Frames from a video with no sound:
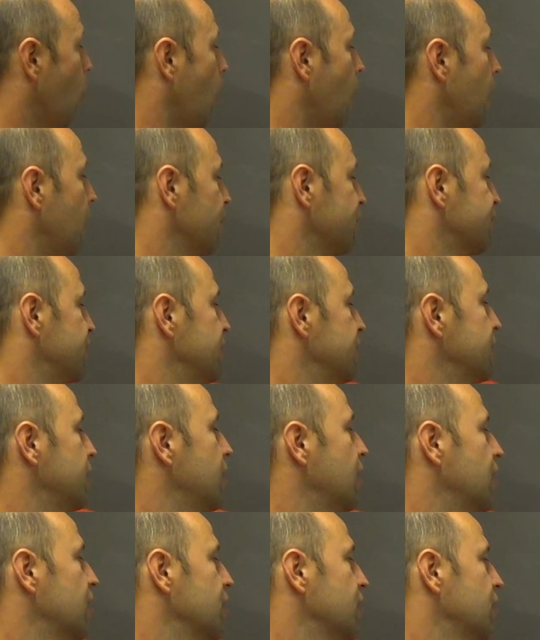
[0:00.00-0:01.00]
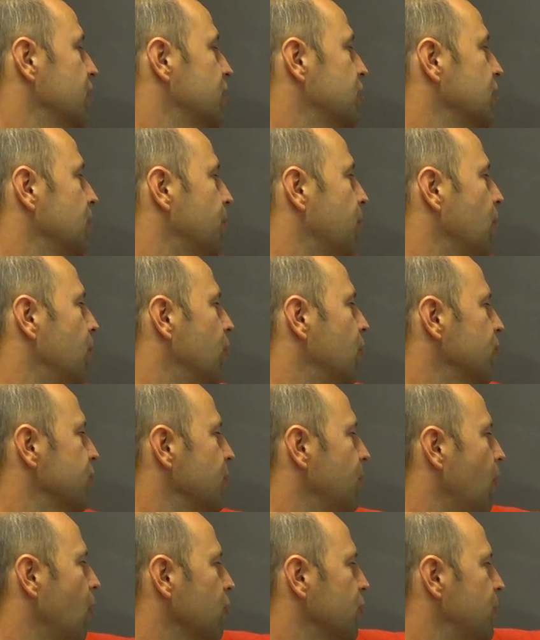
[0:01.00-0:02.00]
often, simple moves
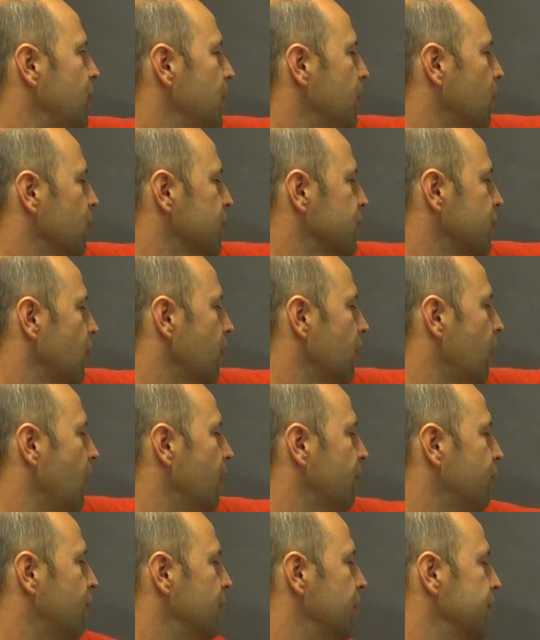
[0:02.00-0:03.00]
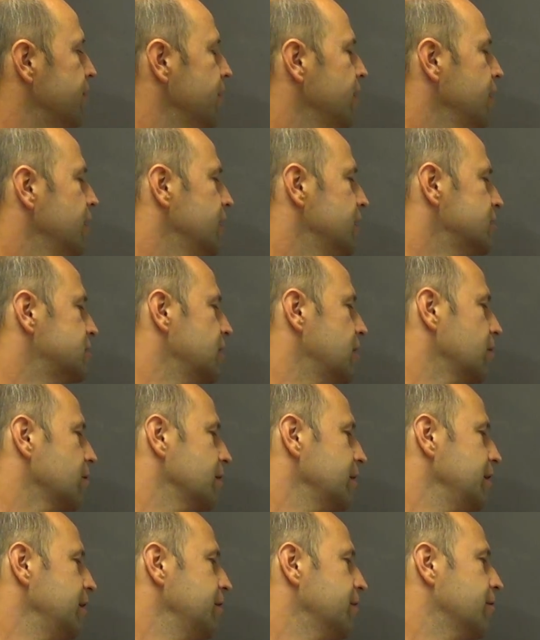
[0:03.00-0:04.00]
that most people start off with,
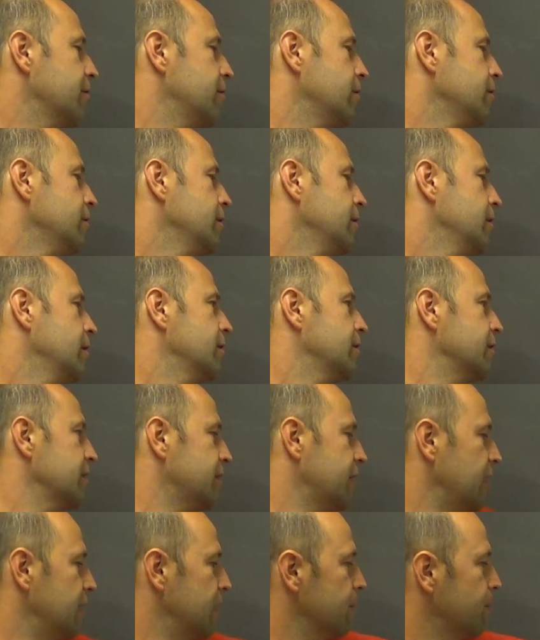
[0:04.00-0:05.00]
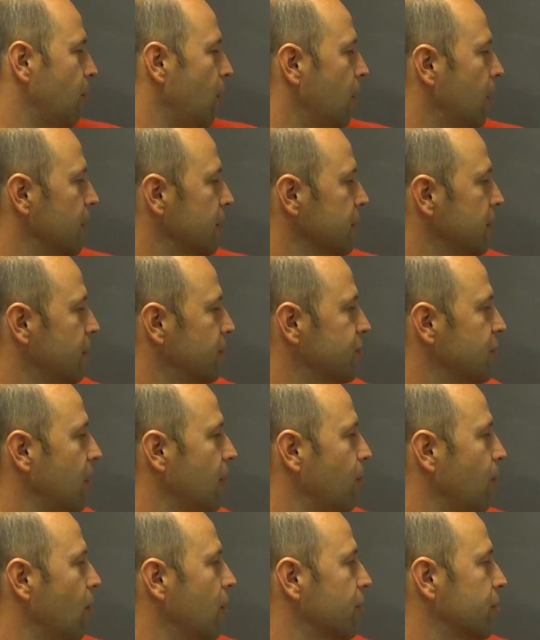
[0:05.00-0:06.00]
generally either the king pawn comes
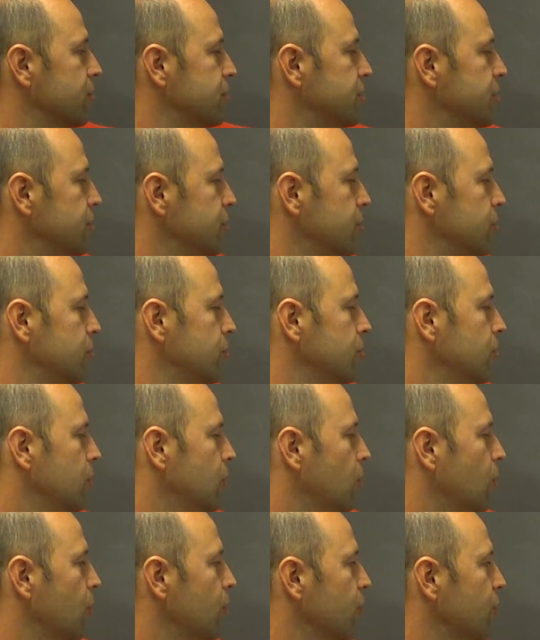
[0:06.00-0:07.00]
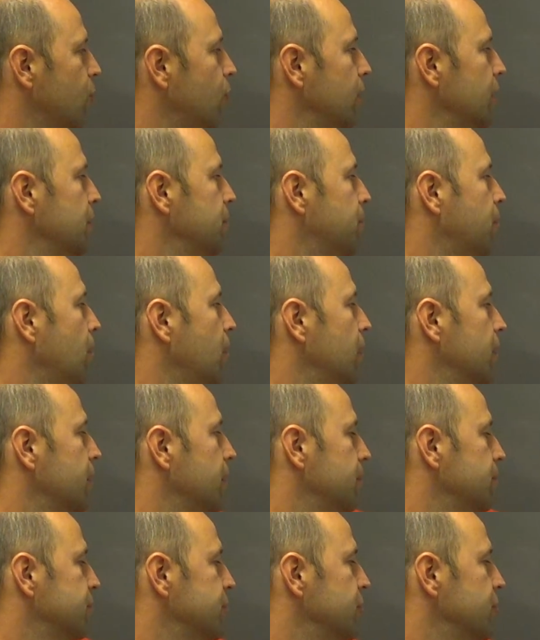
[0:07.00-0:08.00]
up 1 or 2, or the queen pawn
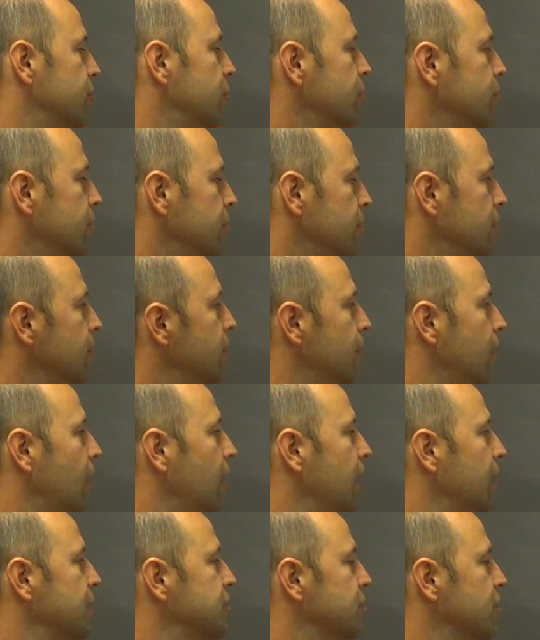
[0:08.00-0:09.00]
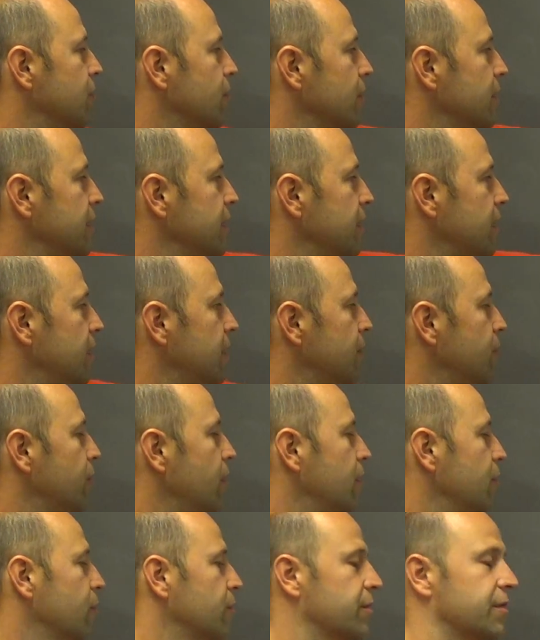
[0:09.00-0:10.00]
up 2. I generally
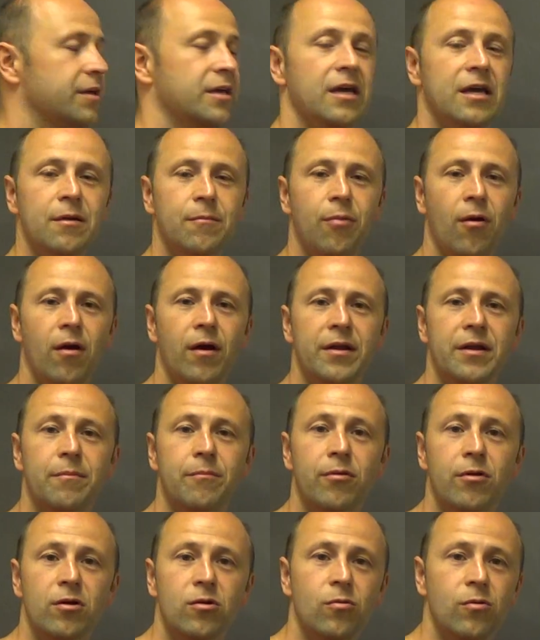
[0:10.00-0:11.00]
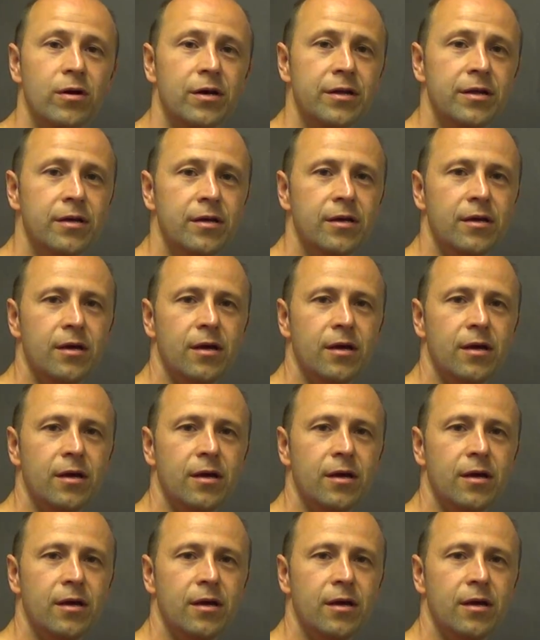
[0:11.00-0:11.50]
run with the king pawn at Brookwood,